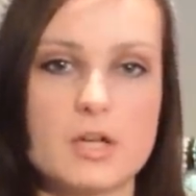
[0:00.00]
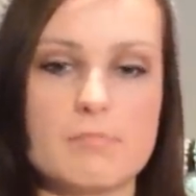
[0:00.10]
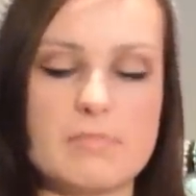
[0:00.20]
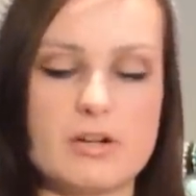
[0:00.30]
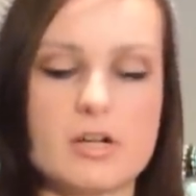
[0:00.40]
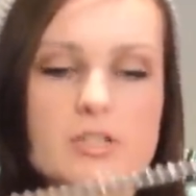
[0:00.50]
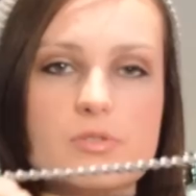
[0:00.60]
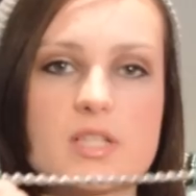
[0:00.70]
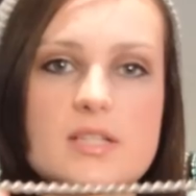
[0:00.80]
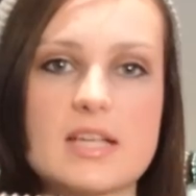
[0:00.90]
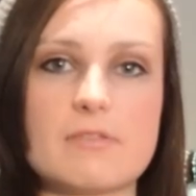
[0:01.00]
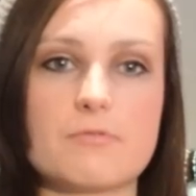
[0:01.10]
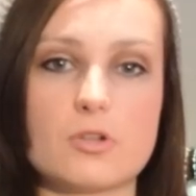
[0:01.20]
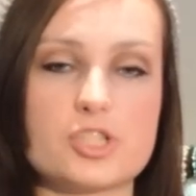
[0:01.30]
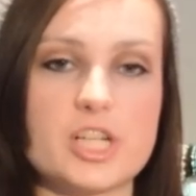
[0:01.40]
Mira uses a
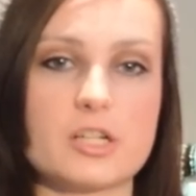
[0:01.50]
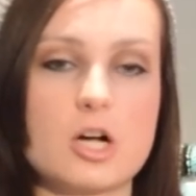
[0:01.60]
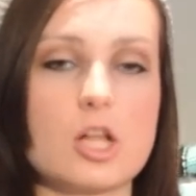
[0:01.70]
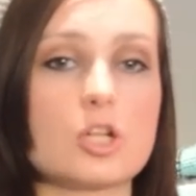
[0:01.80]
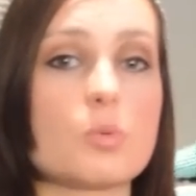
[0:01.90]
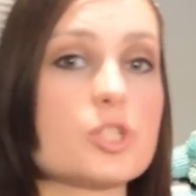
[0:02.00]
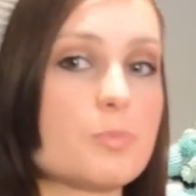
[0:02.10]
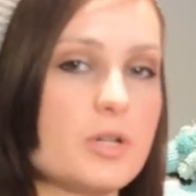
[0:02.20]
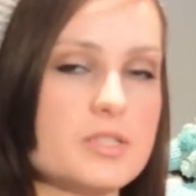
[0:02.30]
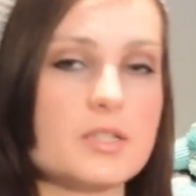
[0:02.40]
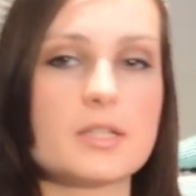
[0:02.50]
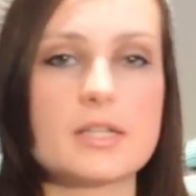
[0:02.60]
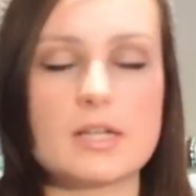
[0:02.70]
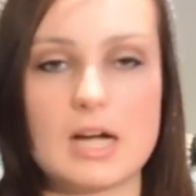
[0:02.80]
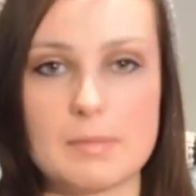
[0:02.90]
full chain collar, which
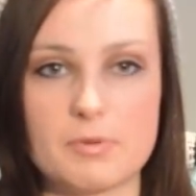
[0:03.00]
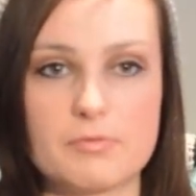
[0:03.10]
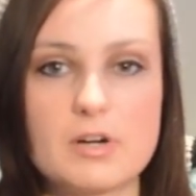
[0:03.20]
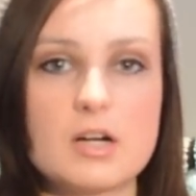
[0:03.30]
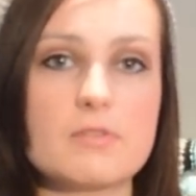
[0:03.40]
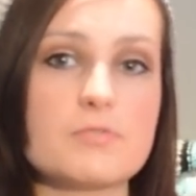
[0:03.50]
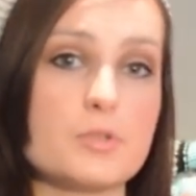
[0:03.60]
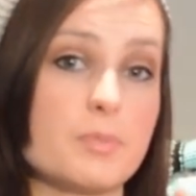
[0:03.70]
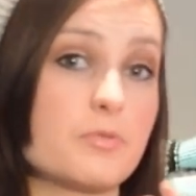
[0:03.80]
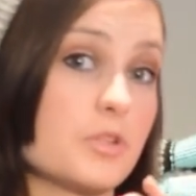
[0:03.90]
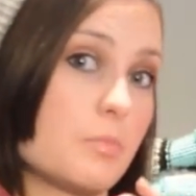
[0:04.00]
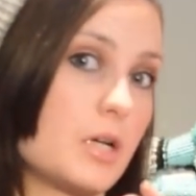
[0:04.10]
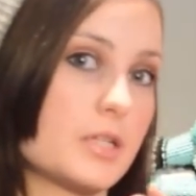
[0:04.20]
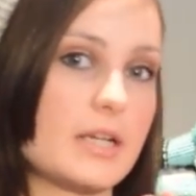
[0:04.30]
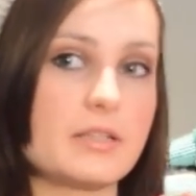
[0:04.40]
personally I prefer. If you prefer the
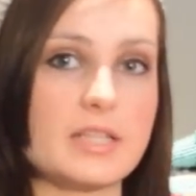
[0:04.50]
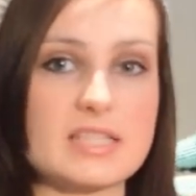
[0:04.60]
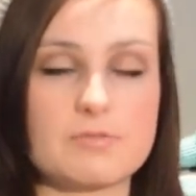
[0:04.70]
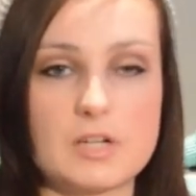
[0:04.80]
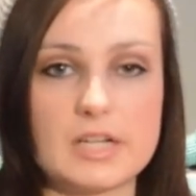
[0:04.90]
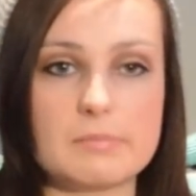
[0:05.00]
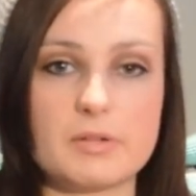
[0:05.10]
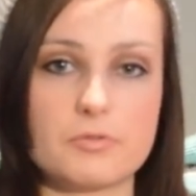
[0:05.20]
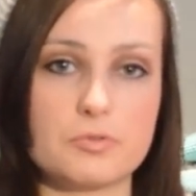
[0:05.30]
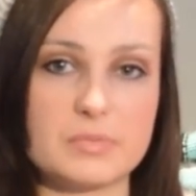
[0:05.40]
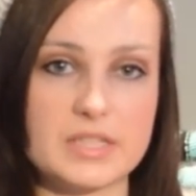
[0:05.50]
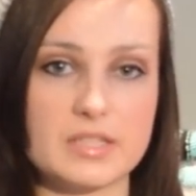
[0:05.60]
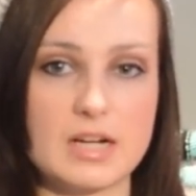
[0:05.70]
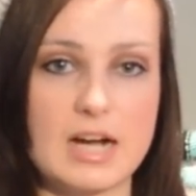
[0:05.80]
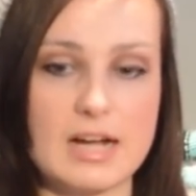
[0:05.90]
martingale, that's fine, but for
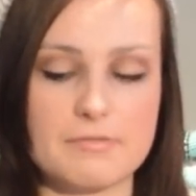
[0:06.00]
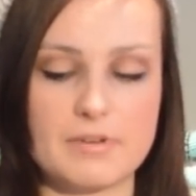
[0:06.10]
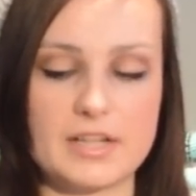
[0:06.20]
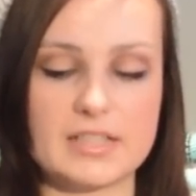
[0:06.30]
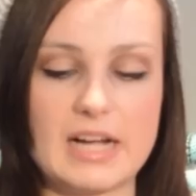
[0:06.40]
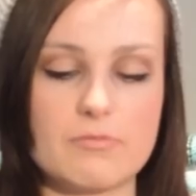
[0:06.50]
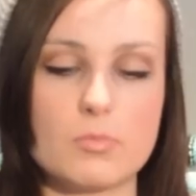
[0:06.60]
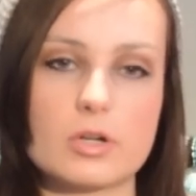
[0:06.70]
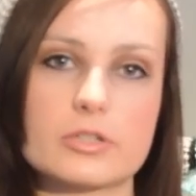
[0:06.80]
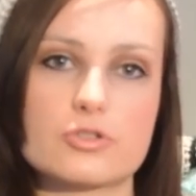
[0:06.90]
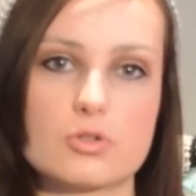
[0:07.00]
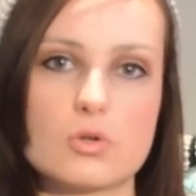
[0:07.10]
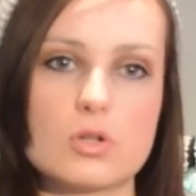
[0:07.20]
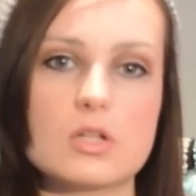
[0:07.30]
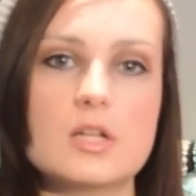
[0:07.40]
me, I find I have more
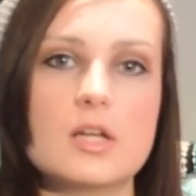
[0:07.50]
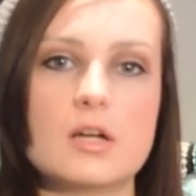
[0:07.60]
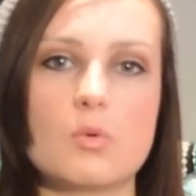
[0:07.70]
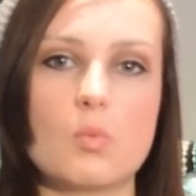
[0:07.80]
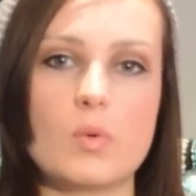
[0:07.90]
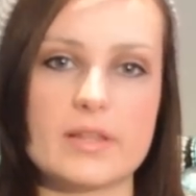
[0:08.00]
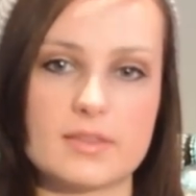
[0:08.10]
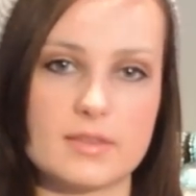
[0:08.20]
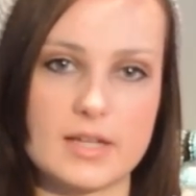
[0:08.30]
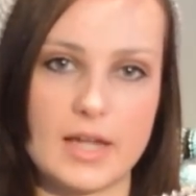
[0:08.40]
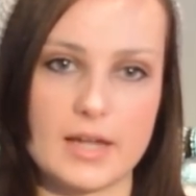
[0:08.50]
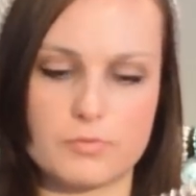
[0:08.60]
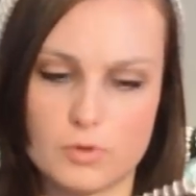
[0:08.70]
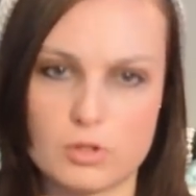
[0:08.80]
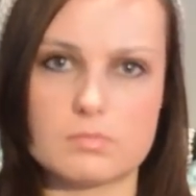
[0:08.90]
control with a
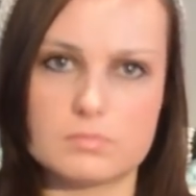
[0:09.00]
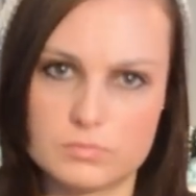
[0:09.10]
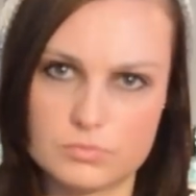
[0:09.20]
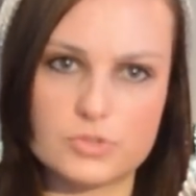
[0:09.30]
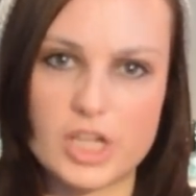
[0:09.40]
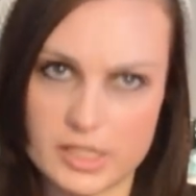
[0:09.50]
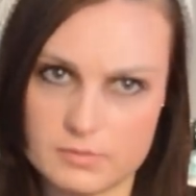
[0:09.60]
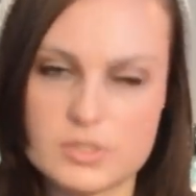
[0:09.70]
full chain.